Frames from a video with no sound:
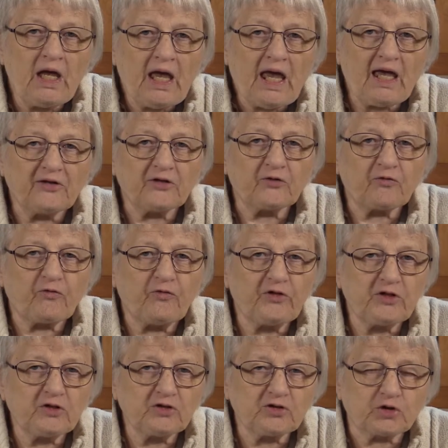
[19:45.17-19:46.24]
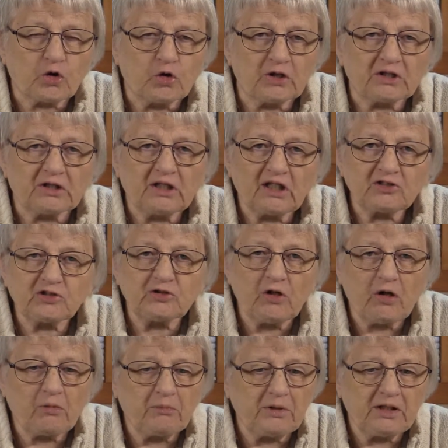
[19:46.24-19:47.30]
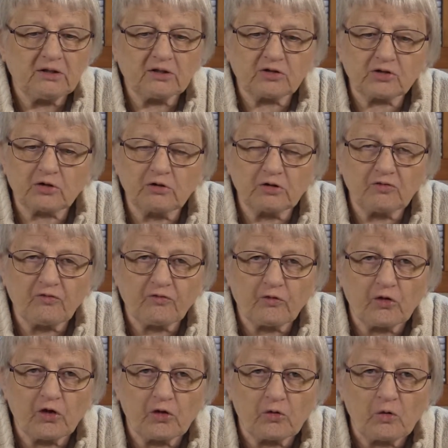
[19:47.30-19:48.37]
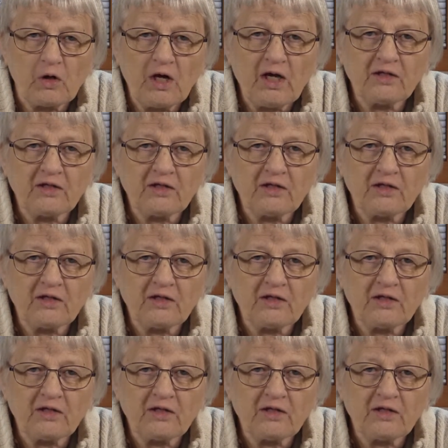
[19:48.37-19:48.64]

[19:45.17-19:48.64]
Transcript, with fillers: and it feels good does not mean it's good for you.